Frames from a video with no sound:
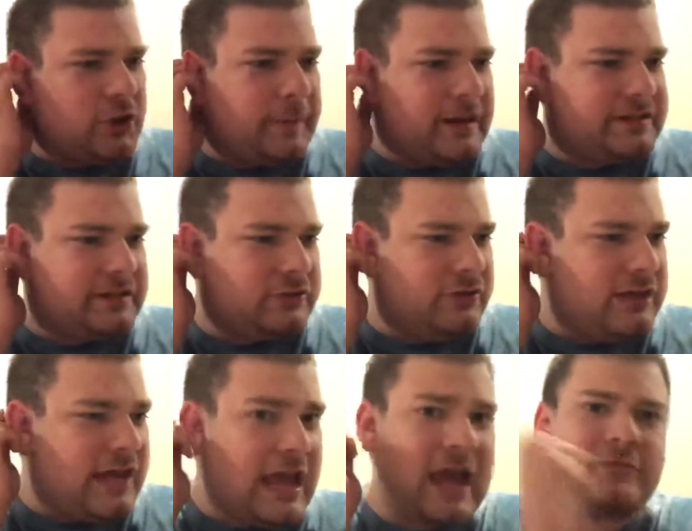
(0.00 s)
are
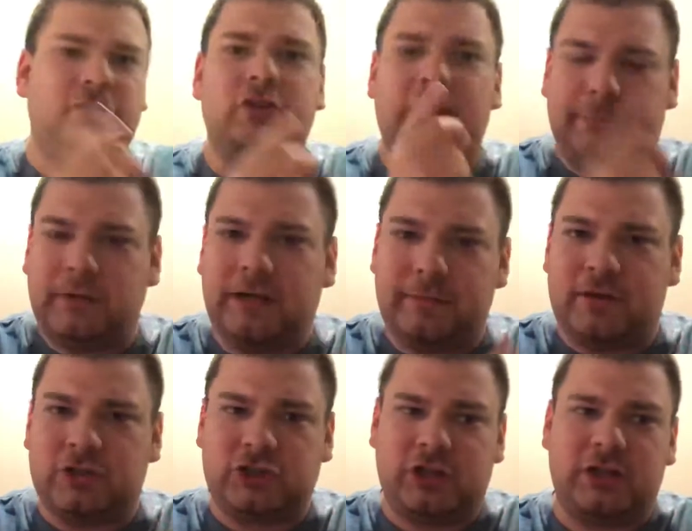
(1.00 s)
basically, after you complete a
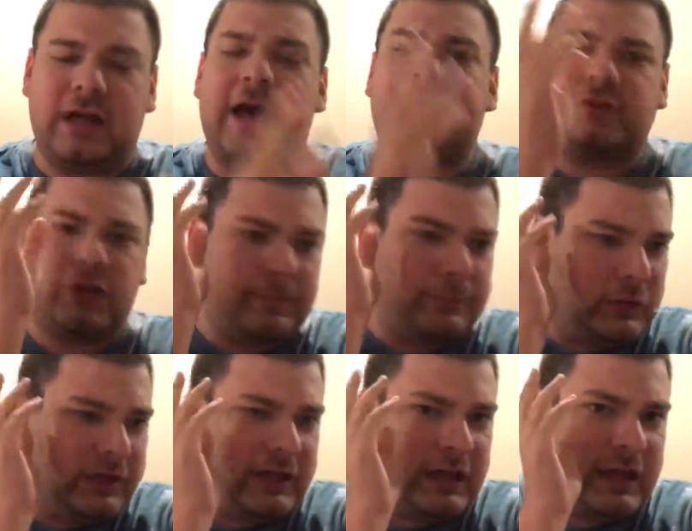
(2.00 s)
mission, after you
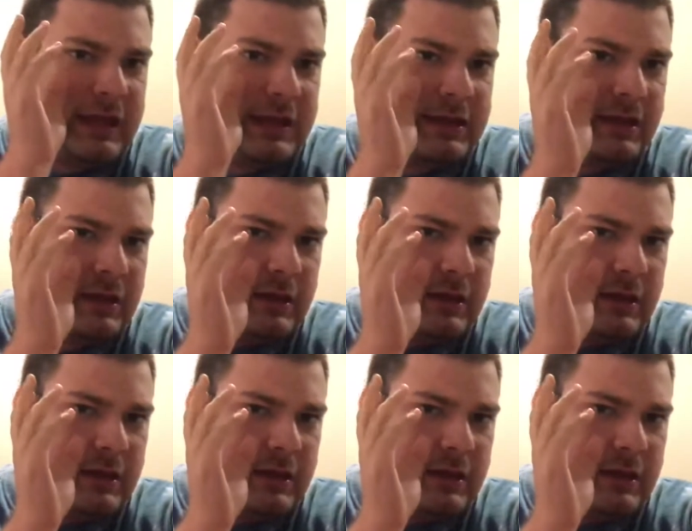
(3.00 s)
complete a